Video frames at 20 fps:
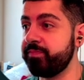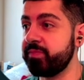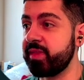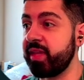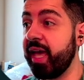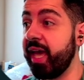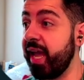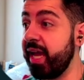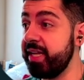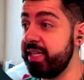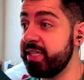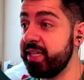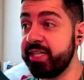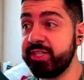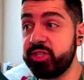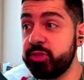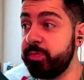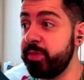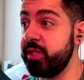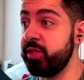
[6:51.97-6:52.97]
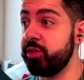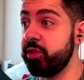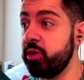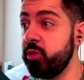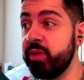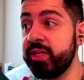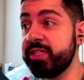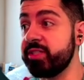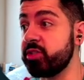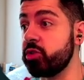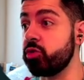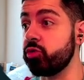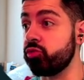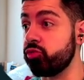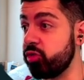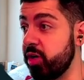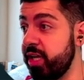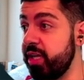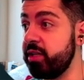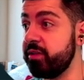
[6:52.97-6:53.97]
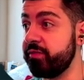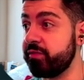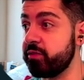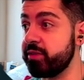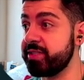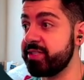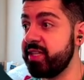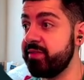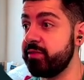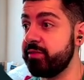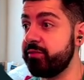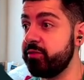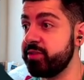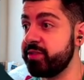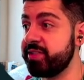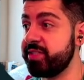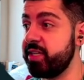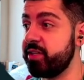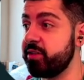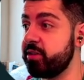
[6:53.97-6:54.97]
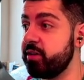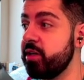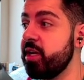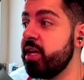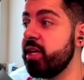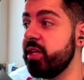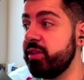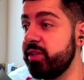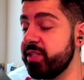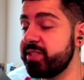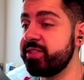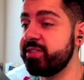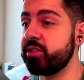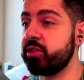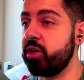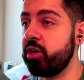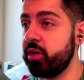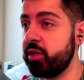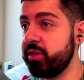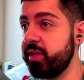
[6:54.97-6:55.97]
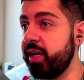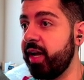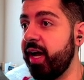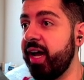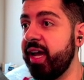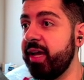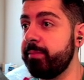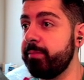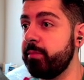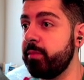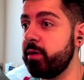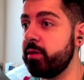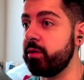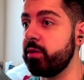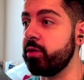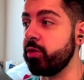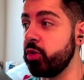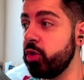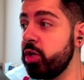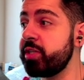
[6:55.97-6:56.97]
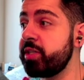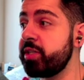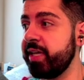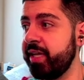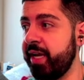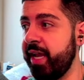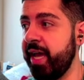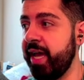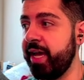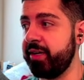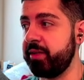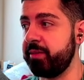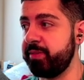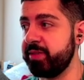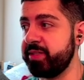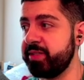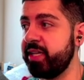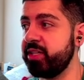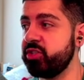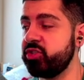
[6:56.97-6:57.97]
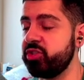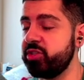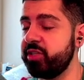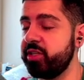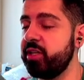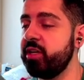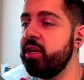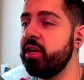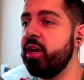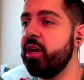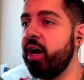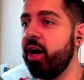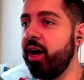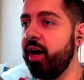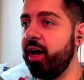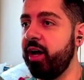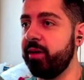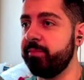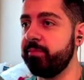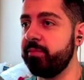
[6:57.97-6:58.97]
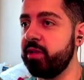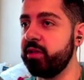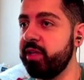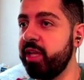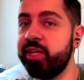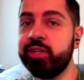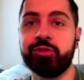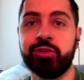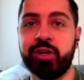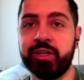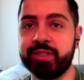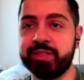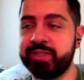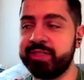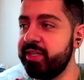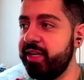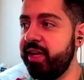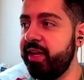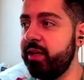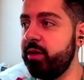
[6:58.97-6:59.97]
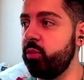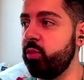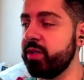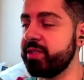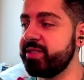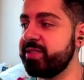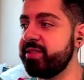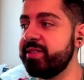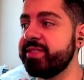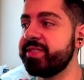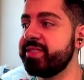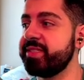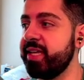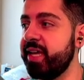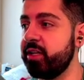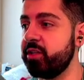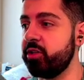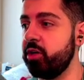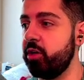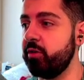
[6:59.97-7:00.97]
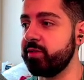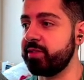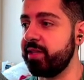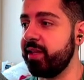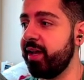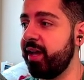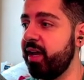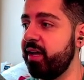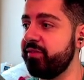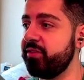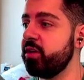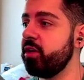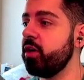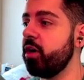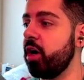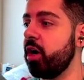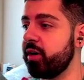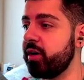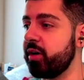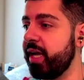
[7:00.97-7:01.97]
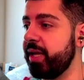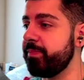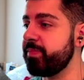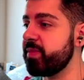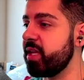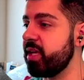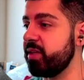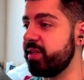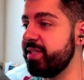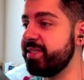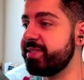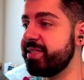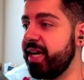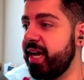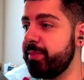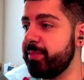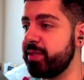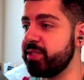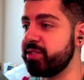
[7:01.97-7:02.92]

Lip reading: 89 speed, though, is great for a 7-foot center. This is a card that I'm looking at adding potentially later on today once this set goes live. All right. These diamonds.